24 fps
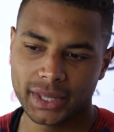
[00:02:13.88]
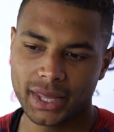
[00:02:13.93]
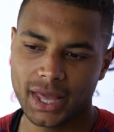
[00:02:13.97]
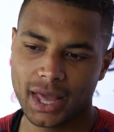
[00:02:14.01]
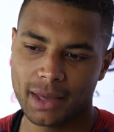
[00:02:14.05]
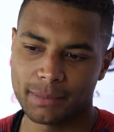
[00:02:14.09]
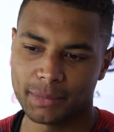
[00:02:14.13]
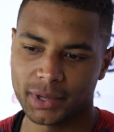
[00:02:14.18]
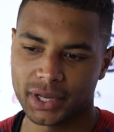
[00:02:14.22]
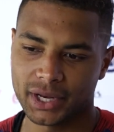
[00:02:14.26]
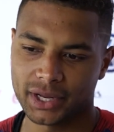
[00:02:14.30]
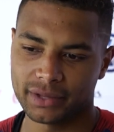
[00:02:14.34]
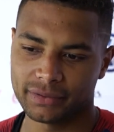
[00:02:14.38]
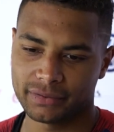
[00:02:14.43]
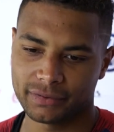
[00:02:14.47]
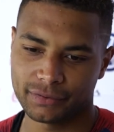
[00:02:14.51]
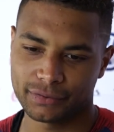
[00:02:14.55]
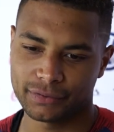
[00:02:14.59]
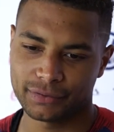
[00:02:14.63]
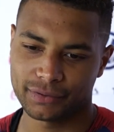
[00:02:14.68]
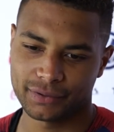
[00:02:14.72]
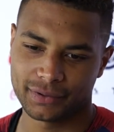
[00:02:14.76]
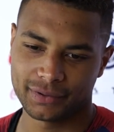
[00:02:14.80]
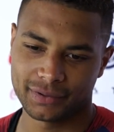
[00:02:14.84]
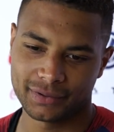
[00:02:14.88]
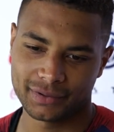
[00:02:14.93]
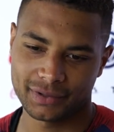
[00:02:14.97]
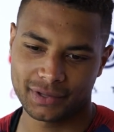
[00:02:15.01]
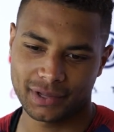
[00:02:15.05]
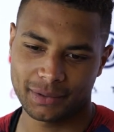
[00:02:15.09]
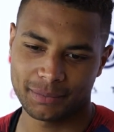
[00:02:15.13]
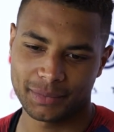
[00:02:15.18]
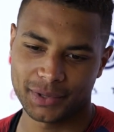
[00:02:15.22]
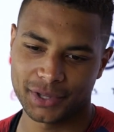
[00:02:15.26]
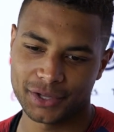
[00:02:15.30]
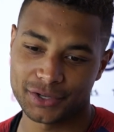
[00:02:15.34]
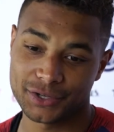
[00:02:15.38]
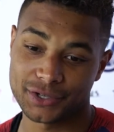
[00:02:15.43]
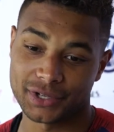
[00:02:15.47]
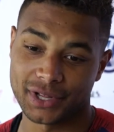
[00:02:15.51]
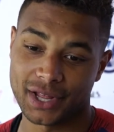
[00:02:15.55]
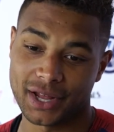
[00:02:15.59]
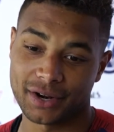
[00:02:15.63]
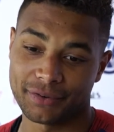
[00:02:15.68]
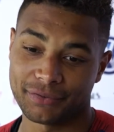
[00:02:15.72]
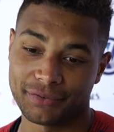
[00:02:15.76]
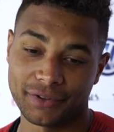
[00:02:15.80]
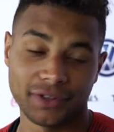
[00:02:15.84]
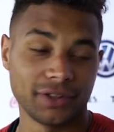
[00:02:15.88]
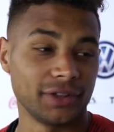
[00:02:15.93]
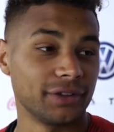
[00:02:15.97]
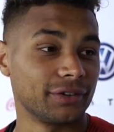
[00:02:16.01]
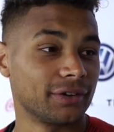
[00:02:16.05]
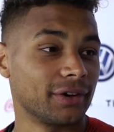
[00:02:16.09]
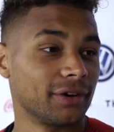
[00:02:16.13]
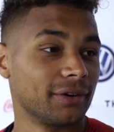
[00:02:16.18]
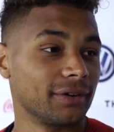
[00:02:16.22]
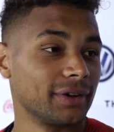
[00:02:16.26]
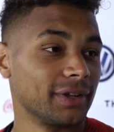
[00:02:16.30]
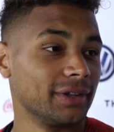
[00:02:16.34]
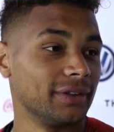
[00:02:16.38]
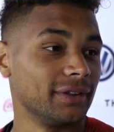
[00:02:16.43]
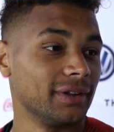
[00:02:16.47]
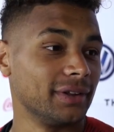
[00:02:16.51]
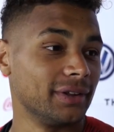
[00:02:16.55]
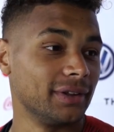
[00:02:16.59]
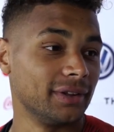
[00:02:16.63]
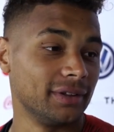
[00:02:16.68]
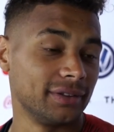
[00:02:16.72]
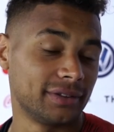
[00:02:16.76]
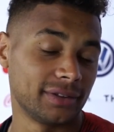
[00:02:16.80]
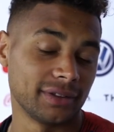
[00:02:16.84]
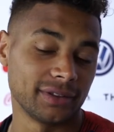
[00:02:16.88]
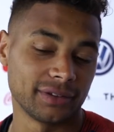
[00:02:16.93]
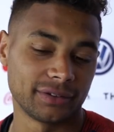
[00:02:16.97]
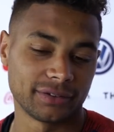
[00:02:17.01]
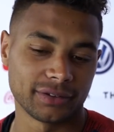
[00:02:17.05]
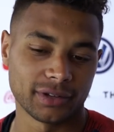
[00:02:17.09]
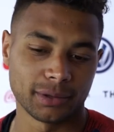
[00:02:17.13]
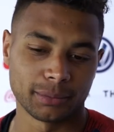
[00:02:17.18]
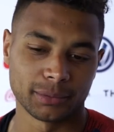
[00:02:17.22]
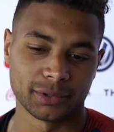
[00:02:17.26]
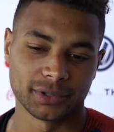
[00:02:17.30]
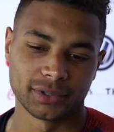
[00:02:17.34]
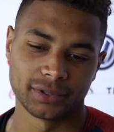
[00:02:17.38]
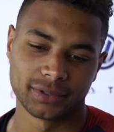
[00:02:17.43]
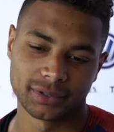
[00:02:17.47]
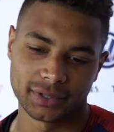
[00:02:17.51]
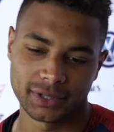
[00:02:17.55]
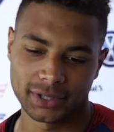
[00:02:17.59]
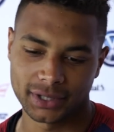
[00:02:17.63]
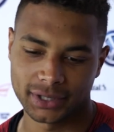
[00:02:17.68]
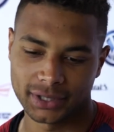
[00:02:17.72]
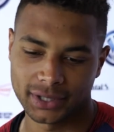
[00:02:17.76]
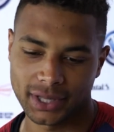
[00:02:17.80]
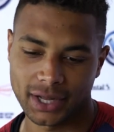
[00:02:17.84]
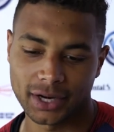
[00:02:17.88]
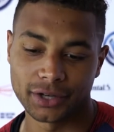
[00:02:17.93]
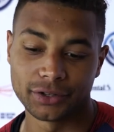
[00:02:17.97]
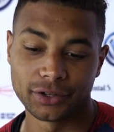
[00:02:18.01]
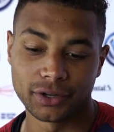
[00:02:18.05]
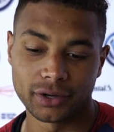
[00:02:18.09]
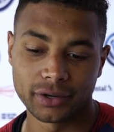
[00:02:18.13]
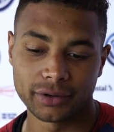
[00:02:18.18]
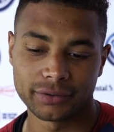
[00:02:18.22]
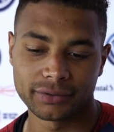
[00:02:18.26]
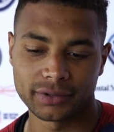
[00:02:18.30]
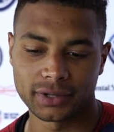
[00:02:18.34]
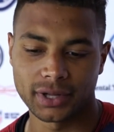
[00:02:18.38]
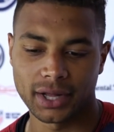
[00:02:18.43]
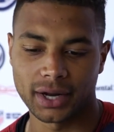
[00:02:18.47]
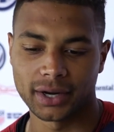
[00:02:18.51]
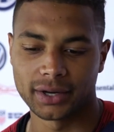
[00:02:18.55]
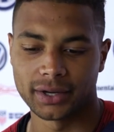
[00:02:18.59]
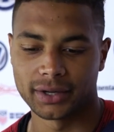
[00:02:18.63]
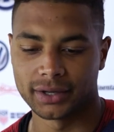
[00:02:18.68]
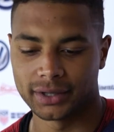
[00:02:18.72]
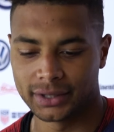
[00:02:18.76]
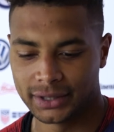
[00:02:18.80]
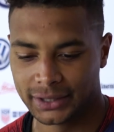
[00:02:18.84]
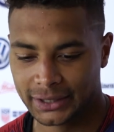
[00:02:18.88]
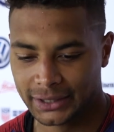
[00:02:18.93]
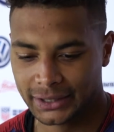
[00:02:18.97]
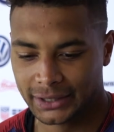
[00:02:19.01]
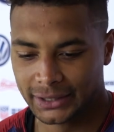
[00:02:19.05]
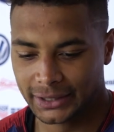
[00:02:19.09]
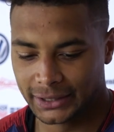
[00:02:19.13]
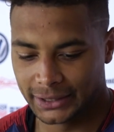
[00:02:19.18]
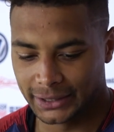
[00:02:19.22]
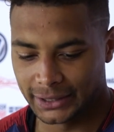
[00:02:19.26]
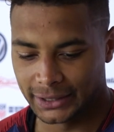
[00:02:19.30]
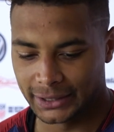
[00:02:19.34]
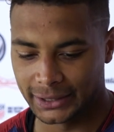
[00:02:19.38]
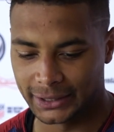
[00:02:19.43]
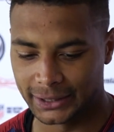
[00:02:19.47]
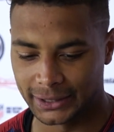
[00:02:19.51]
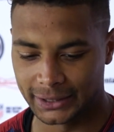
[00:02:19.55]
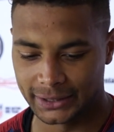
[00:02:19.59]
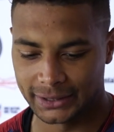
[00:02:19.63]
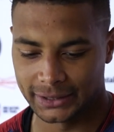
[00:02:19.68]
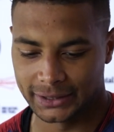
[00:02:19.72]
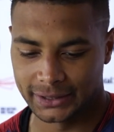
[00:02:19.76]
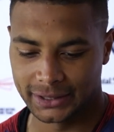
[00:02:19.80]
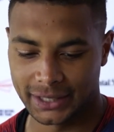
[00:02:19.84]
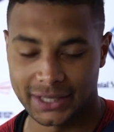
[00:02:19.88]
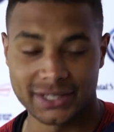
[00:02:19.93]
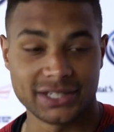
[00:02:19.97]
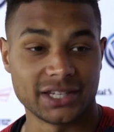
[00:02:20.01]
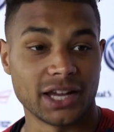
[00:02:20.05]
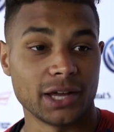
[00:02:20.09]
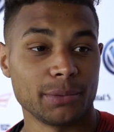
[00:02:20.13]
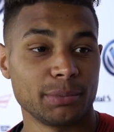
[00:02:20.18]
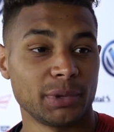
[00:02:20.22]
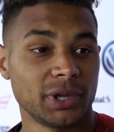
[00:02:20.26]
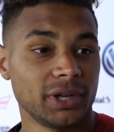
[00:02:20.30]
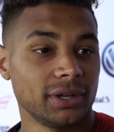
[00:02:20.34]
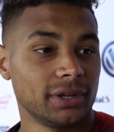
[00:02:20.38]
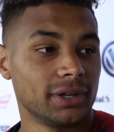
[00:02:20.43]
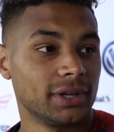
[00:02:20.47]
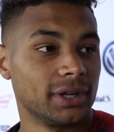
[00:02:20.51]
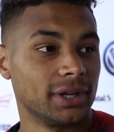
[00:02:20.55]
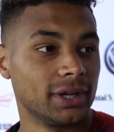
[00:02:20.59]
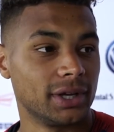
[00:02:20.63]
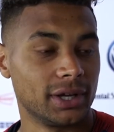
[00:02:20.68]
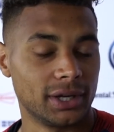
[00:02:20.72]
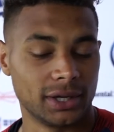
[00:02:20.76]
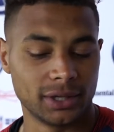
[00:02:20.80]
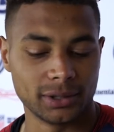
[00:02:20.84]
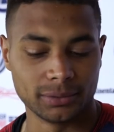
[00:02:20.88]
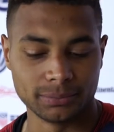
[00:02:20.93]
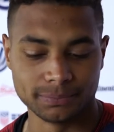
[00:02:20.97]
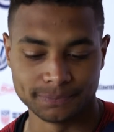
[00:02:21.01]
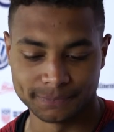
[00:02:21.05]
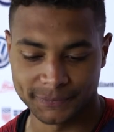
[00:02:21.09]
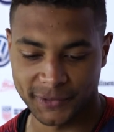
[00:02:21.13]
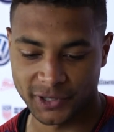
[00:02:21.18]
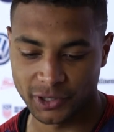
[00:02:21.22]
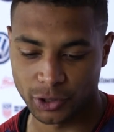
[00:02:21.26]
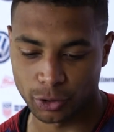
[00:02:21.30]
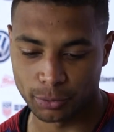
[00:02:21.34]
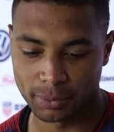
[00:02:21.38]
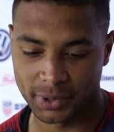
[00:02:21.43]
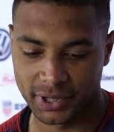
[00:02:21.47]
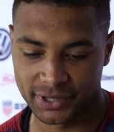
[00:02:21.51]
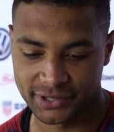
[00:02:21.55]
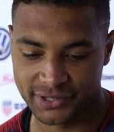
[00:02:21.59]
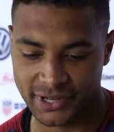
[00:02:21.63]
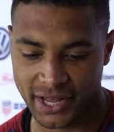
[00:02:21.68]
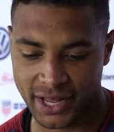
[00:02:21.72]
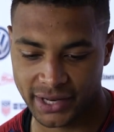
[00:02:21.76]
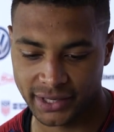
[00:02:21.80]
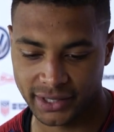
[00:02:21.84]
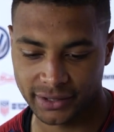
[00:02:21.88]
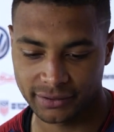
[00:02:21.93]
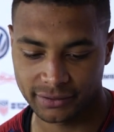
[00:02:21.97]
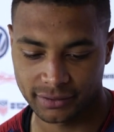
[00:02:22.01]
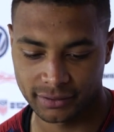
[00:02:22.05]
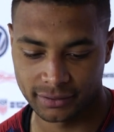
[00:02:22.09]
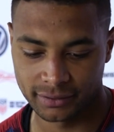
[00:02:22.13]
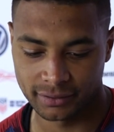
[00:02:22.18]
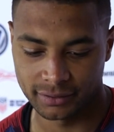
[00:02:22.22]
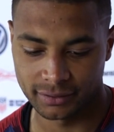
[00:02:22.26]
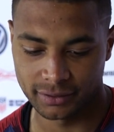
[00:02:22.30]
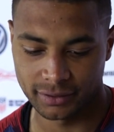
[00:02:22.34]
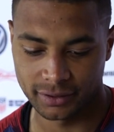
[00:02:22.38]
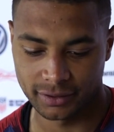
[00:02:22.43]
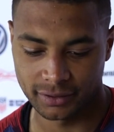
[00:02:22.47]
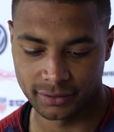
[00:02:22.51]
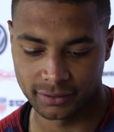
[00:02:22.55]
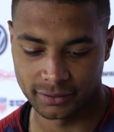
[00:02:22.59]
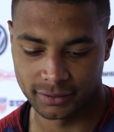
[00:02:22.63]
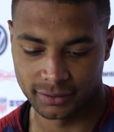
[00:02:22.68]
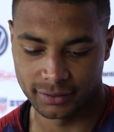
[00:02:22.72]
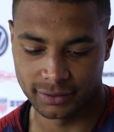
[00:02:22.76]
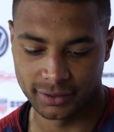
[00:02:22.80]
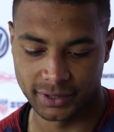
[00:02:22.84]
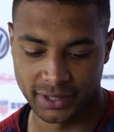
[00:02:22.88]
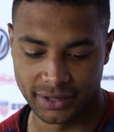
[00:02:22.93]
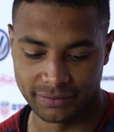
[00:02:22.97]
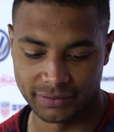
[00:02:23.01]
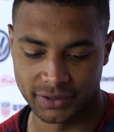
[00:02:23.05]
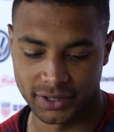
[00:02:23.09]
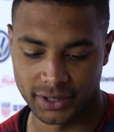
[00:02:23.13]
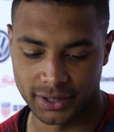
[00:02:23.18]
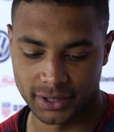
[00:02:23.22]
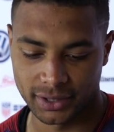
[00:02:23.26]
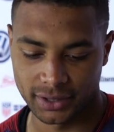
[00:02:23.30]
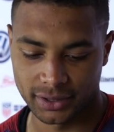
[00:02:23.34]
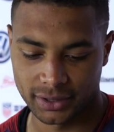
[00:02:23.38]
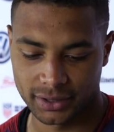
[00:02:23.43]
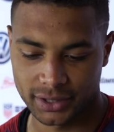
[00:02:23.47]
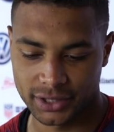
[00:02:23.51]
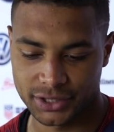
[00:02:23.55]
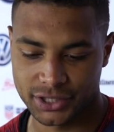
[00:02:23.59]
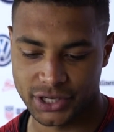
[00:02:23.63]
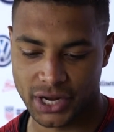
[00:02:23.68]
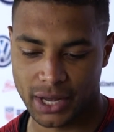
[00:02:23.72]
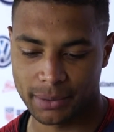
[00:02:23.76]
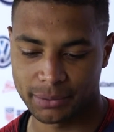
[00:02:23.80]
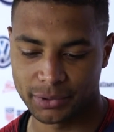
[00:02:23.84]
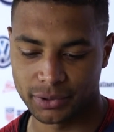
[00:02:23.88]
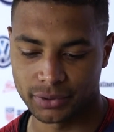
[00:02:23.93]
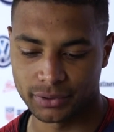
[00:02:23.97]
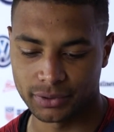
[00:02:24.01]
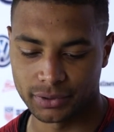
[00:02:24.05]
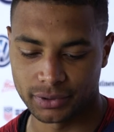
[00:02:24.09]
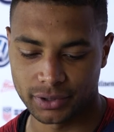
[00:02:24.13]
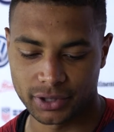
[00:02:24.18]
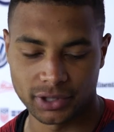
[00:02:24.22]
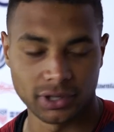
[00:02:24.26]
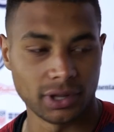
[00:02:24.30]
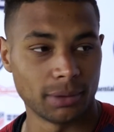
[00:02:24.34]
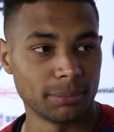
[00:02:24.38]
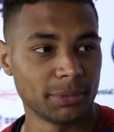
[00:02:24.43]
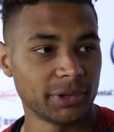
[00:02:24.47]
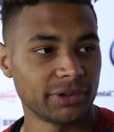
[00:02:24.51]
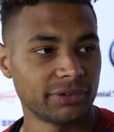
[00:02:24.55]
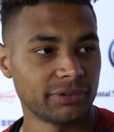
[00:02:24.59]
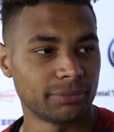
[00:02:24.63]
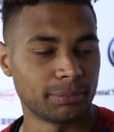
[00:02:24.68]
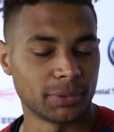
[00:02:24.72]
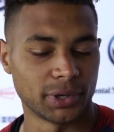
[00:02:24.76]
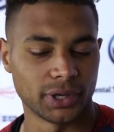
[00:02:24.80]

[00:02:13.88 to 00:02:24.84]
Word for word: Yeah, I mean, it's I mean, there's a lot of feelings going in, into the summer, uh, a lot of nerves, a lot of uh, excitement, um, a little bit of sadness, and, and, leaving the, the chapter in Columbus.